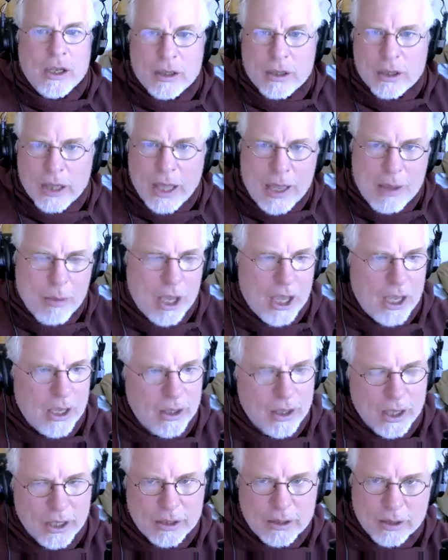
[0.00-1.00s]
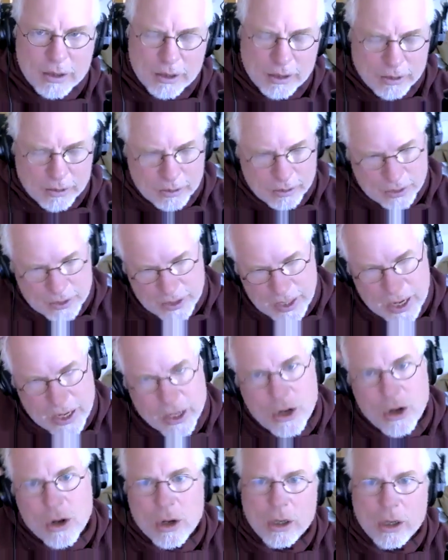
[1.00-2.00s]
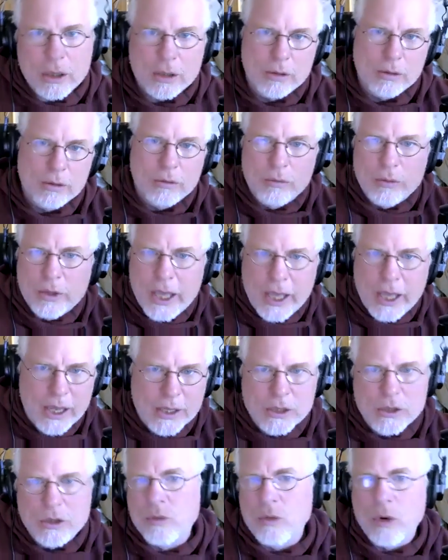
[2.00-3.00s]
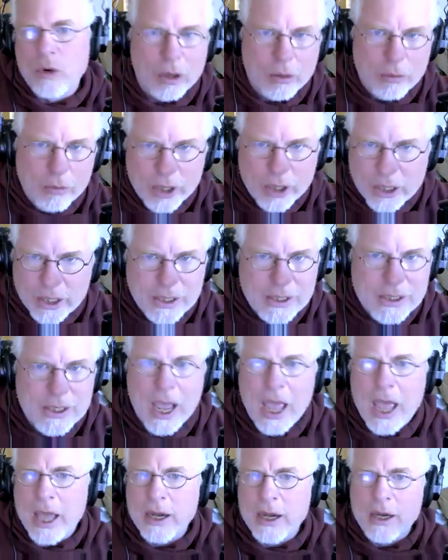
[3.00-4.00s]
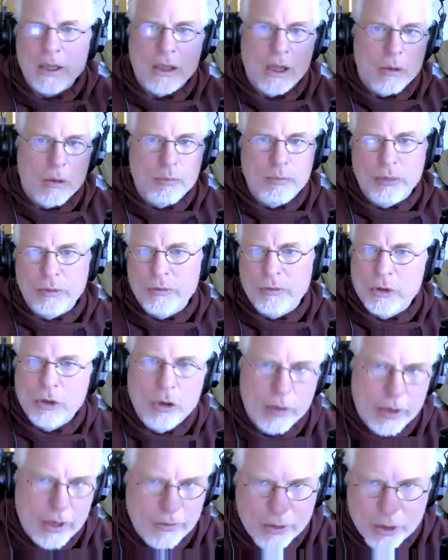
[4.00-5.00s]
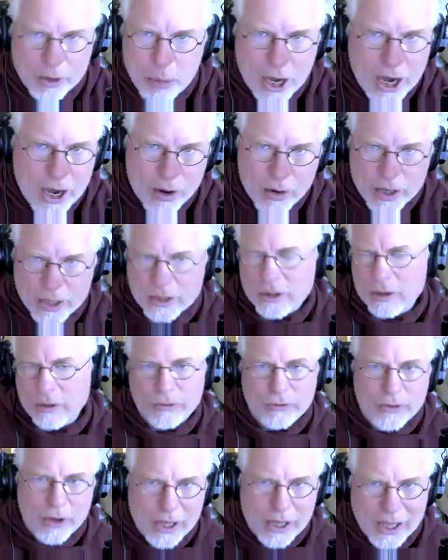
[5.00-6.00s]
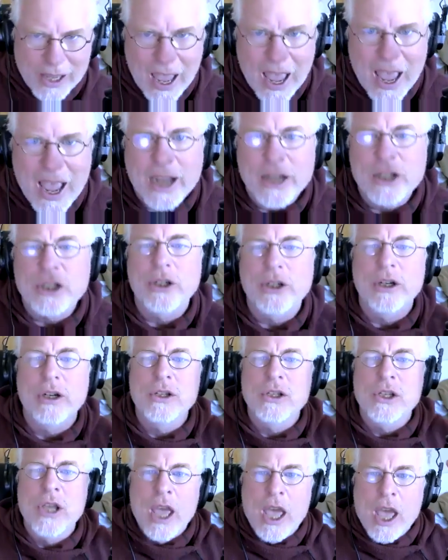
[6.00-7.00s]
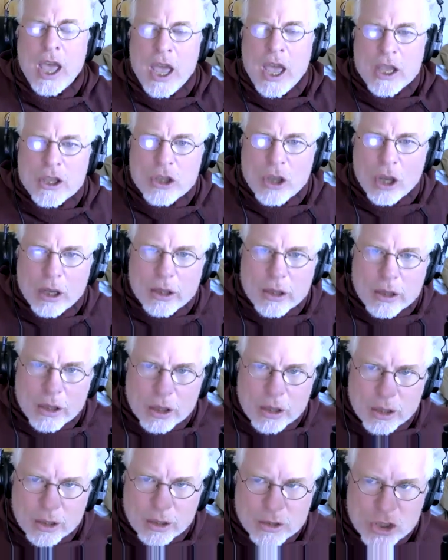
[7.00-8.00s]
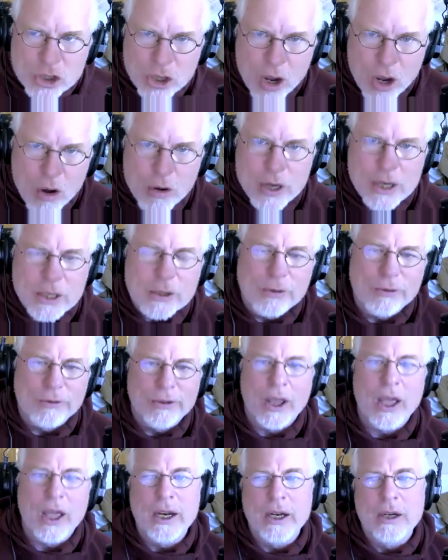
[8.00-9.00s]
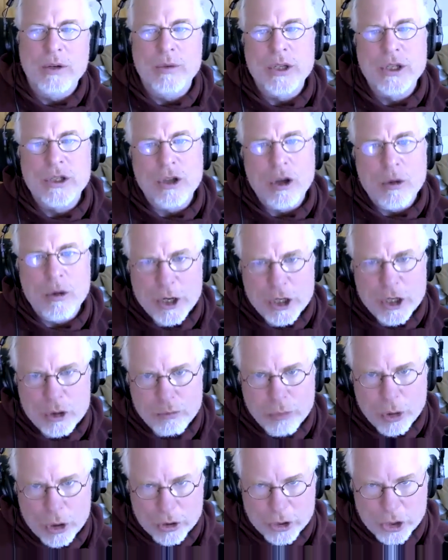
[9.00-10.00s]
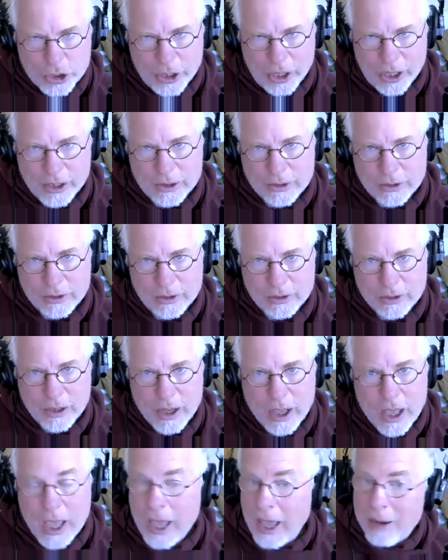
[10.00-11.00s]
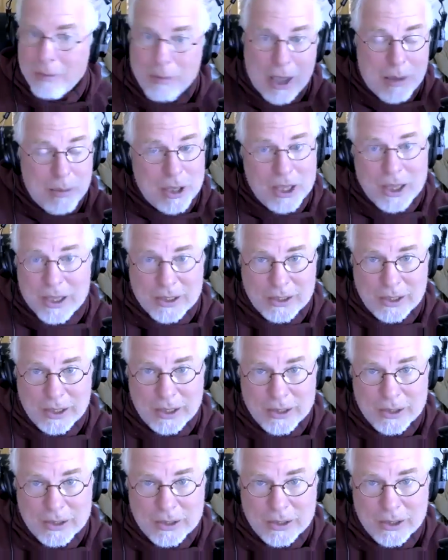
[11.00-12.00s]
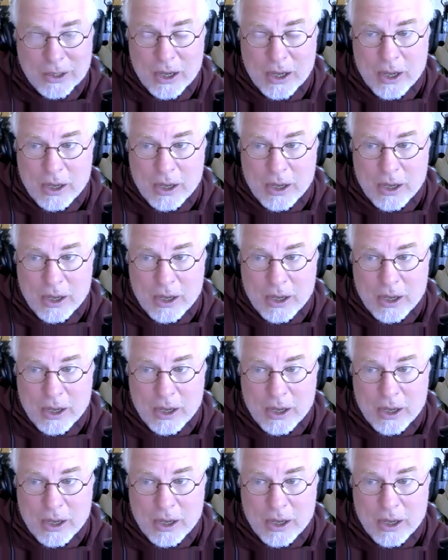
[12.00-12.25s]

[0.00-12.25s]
claiming that the Sandy Hook kids weren't really dead and their grieving parents are fucking actors. The zone is flooded with so much bullshit. And maybe this is,